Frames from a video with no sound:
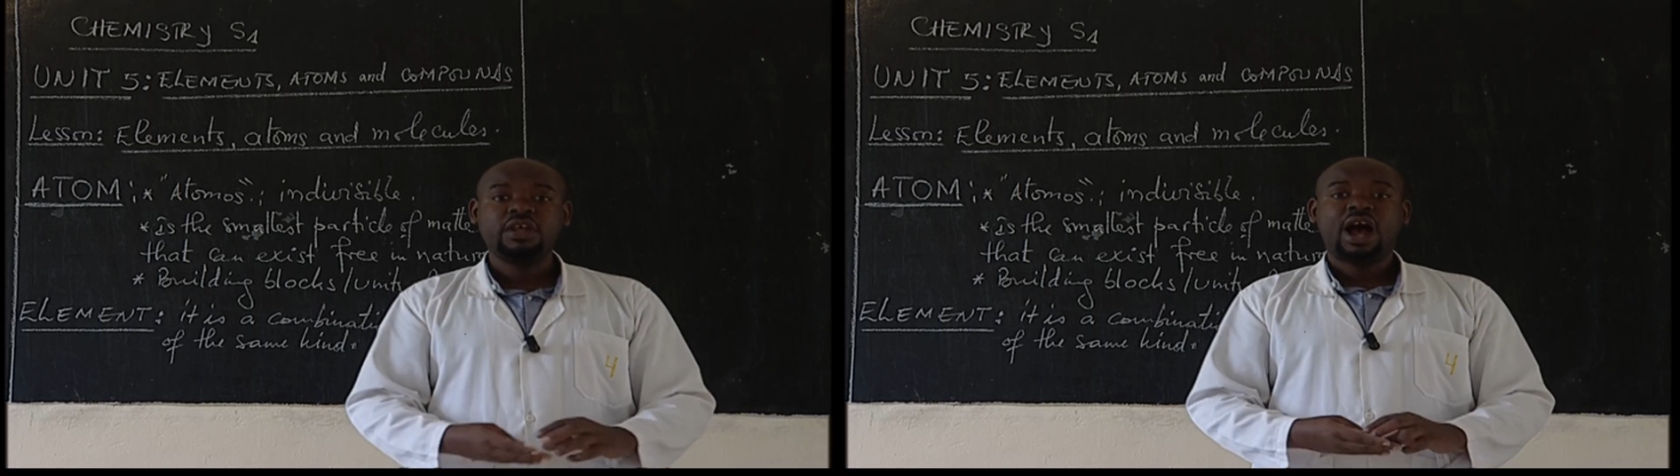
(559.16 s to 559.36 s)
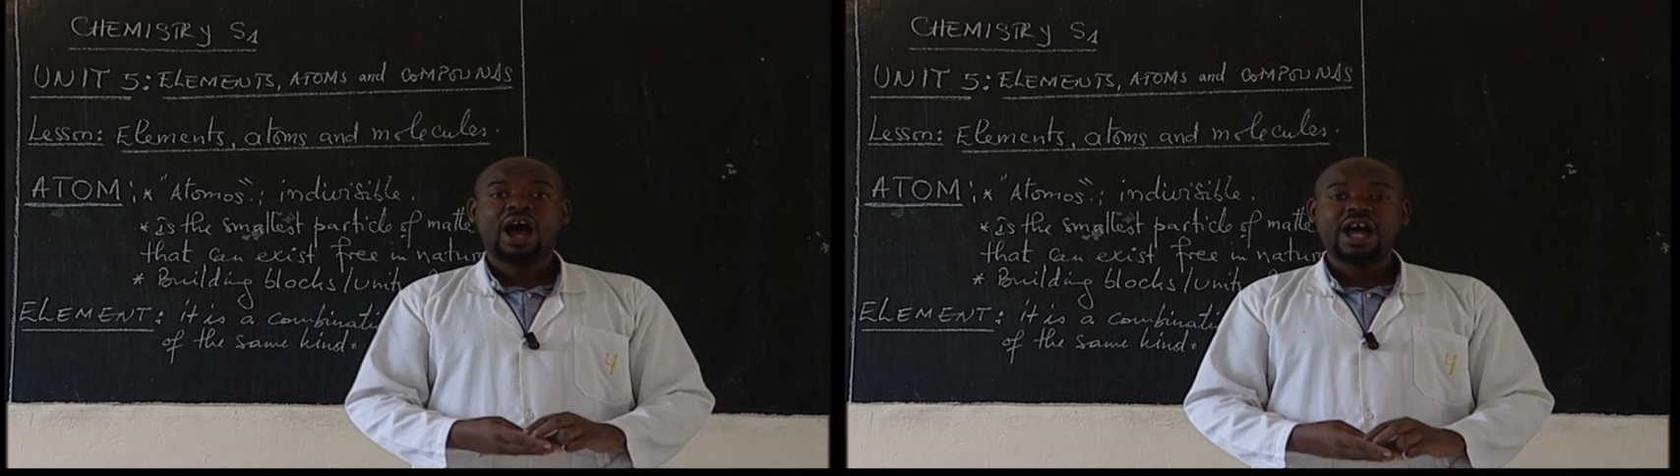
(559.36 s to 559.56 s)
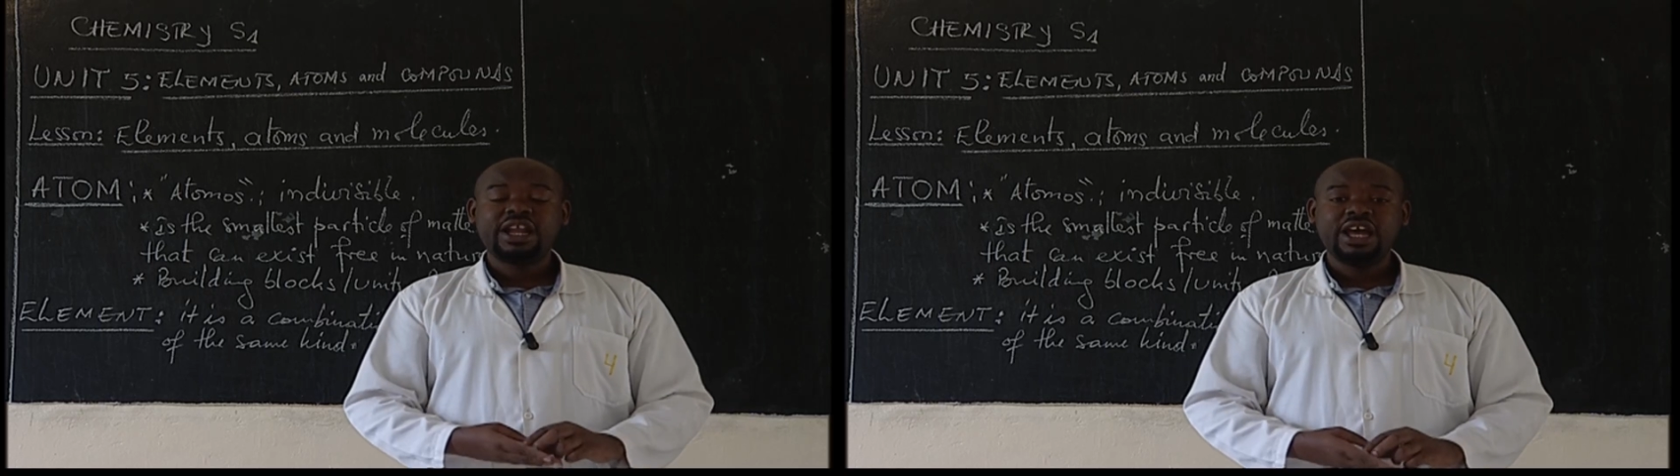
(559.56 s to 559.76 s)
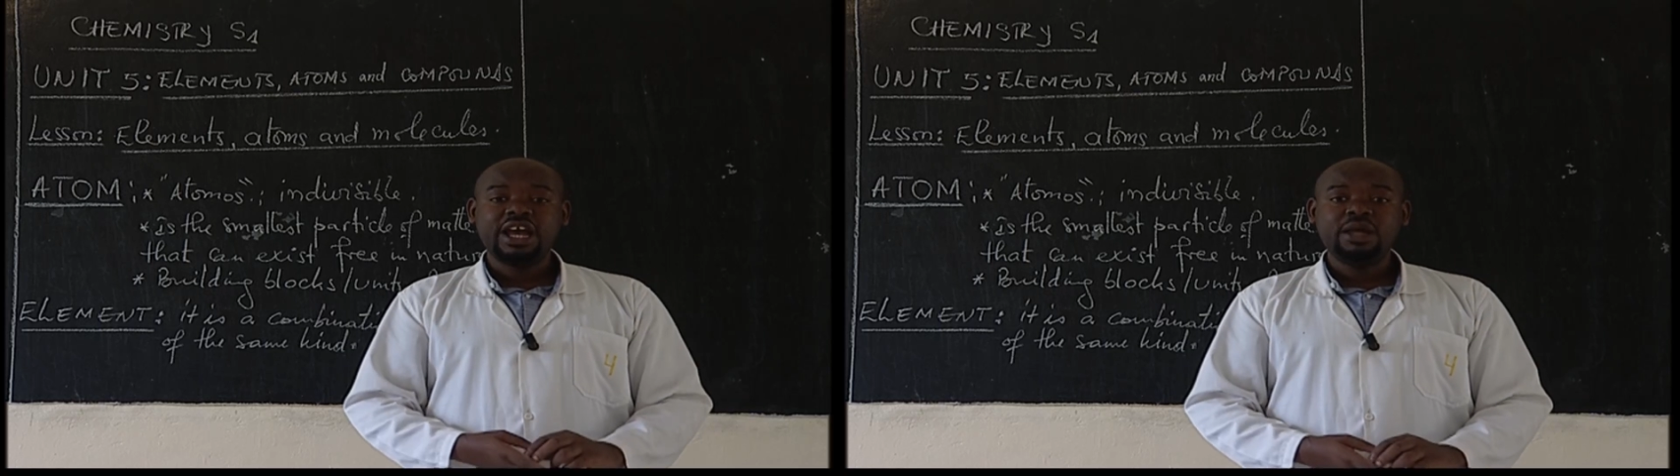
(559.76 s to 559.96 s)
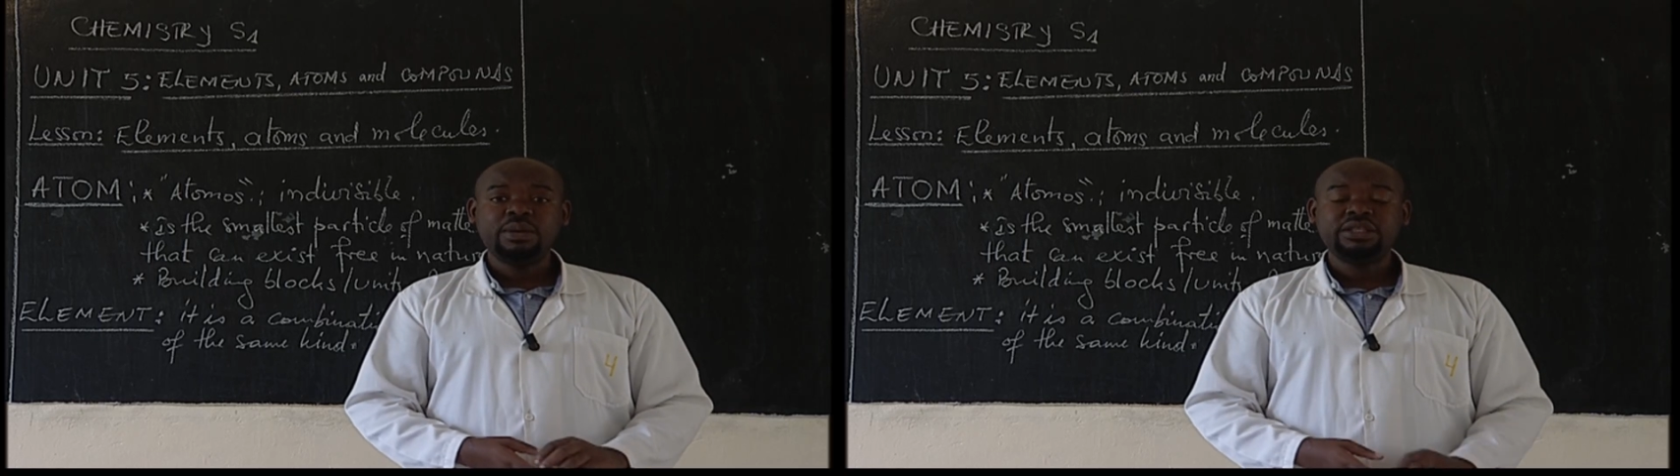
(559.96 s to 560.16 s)
An
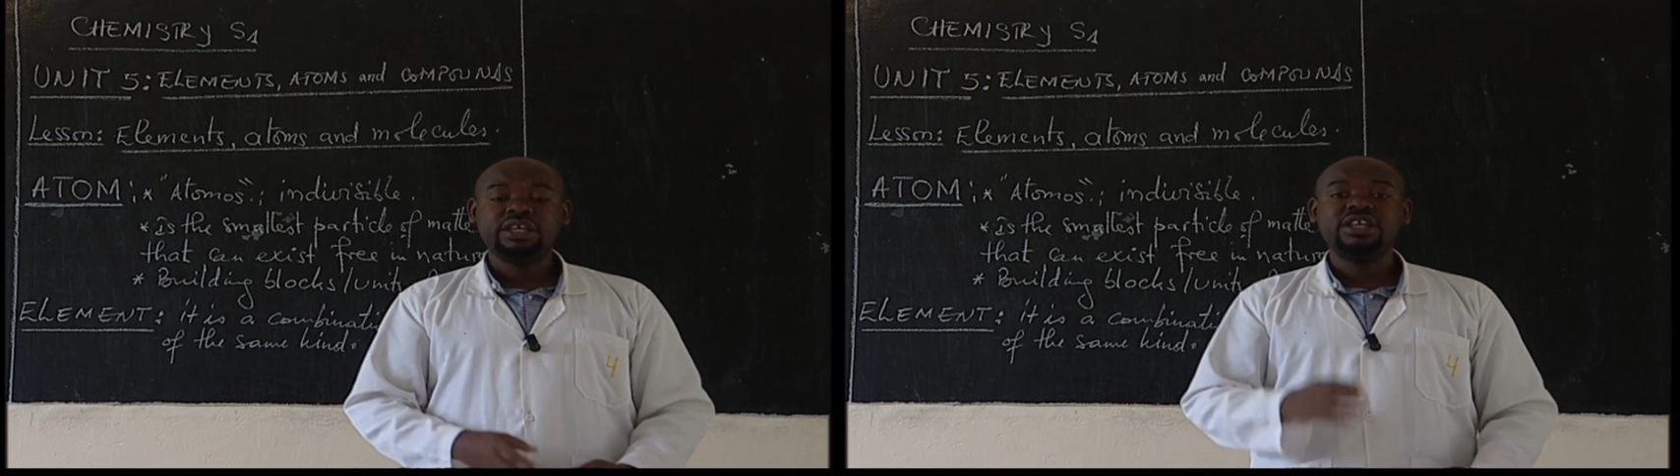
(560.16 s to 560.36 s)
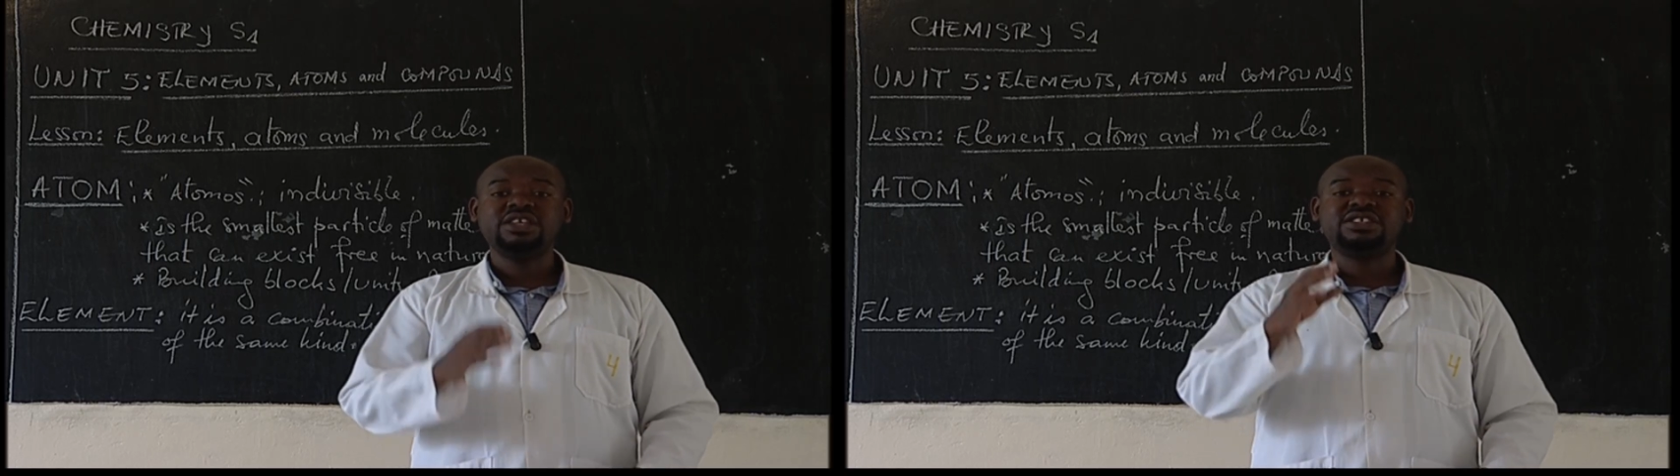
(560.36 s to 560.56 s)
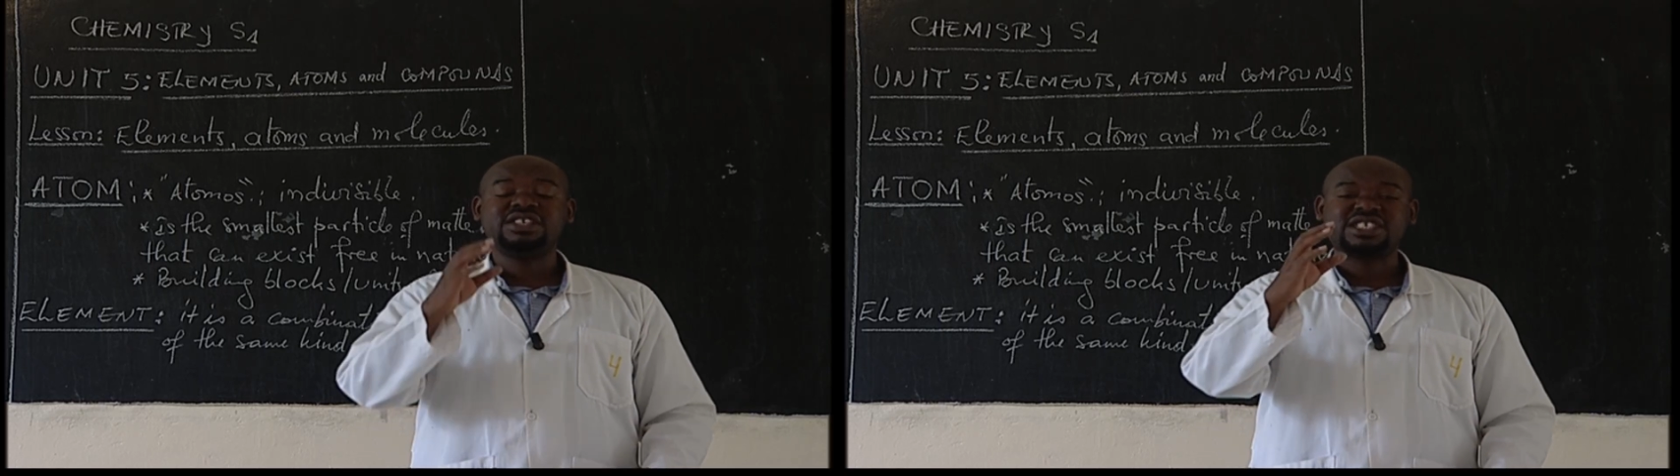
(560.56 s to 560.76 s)
element is the